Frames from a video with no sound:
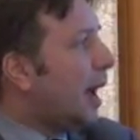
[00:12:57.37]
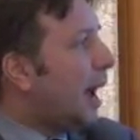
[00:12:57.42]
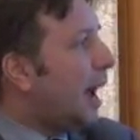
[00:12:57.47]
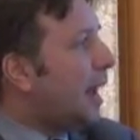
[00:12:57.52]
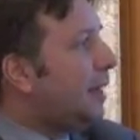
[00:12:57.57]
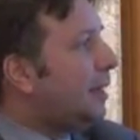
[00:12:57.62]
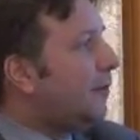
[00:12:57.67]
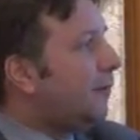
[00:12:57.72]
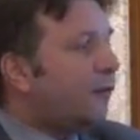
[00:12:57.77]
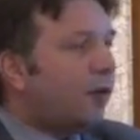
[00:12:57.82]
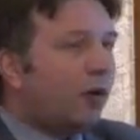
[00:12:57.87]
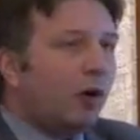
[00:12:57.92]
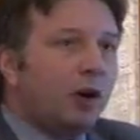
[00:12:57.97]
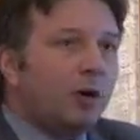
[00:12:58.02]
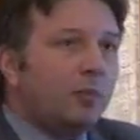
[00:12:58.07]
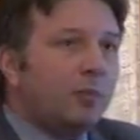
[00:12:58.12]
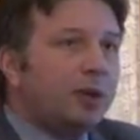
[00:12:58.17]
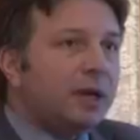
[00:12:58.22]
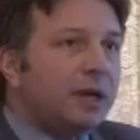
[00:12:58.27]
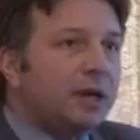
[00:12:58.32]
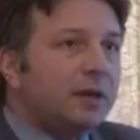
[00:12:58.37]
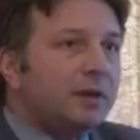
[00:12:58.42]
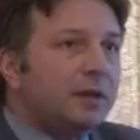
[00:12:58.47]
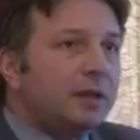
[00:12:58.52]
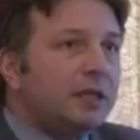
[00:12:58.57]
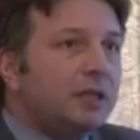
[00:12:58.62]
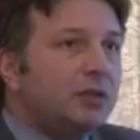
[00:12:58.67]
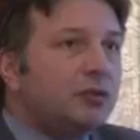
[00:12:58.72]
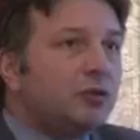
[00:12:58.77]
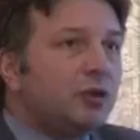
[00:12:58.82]
And the formula
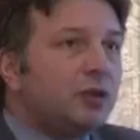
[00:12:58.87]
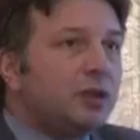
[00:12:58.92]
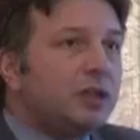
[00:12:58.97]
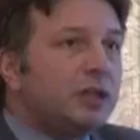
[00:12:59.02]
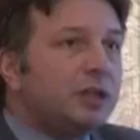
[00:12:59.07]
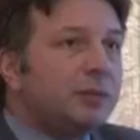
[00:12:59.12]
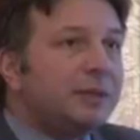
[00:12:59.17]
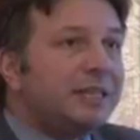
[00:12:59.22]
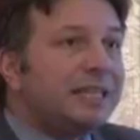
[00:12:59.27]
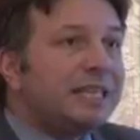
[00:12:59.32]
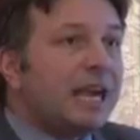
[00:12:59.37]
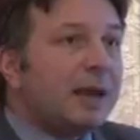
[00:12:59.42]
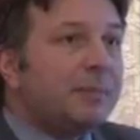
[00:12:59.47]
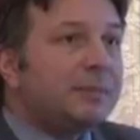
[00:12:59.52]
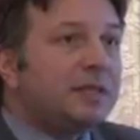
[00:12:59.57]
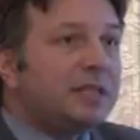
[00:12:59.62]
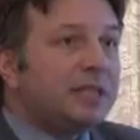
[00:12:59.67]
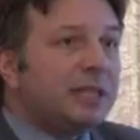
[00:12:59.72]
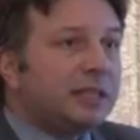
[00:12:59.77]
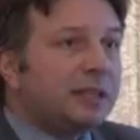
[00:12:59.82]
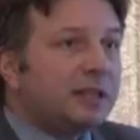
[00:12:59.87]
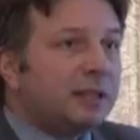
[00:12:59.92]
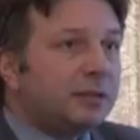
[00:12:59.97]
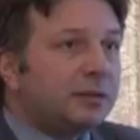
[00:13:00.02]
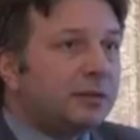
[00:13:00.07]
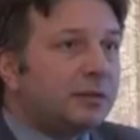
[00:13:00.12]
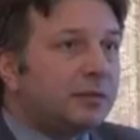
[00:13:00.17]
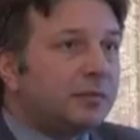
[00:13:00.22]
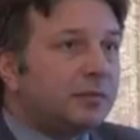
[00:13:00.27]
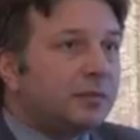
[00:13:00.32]
is going to be kept
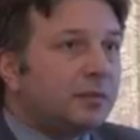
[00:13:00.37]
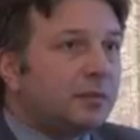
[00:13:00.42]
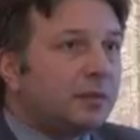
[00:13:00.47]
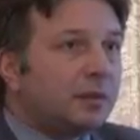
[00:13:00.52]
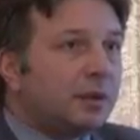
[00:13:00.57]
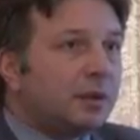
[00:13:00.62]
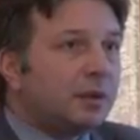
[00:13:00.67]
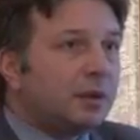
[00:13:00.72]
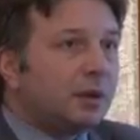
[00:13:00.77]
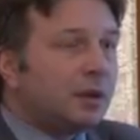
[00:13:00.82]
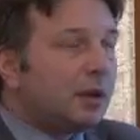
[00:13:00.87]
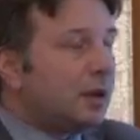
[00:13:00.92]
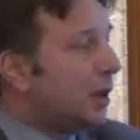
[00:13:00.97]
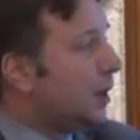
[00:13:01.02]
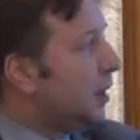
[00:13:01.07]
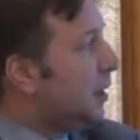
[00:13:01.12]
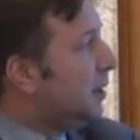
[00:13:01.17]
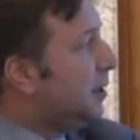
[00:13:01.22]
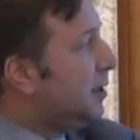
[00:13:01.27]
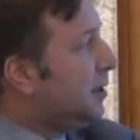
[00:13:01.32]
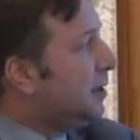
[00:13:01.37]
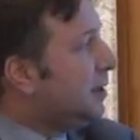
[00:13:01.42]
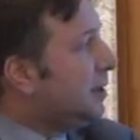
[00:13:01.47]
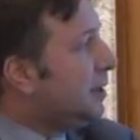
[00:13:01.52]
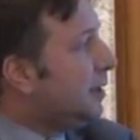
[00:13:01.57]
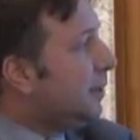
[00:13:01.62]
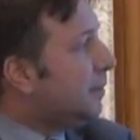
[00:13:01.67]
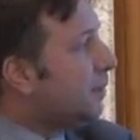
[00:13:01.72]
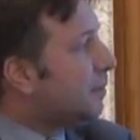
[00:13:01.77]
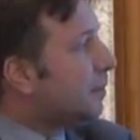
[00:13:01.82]
secret. This
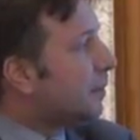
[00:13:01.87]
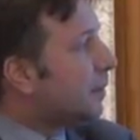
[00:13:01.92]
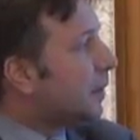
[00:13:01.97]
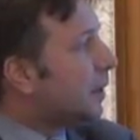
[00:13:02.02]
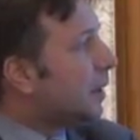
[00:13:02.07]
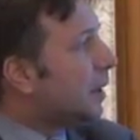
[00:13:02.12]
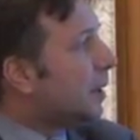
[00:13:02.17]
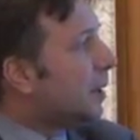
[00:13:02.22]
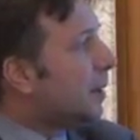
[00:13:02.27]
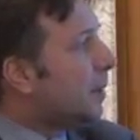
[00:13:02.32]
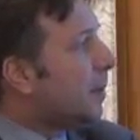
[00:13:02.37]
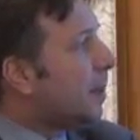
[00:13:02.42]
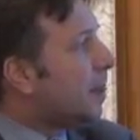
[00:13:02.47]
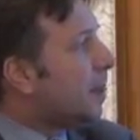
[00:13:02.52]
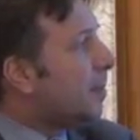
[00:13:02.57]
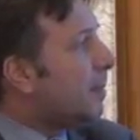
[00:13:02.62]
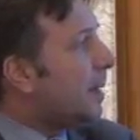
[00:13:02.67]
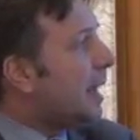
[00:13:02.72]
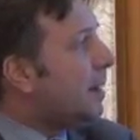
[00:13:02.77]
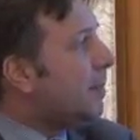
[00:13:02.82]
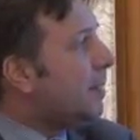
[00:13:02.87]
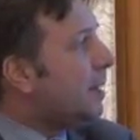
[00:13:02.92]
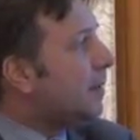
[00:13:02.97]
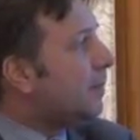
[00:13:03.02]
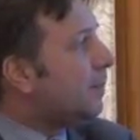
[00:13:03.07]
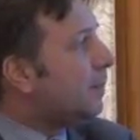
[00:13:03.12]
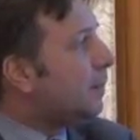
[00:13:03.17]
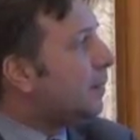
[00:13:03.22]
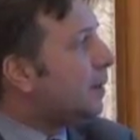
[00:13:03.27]
is maybe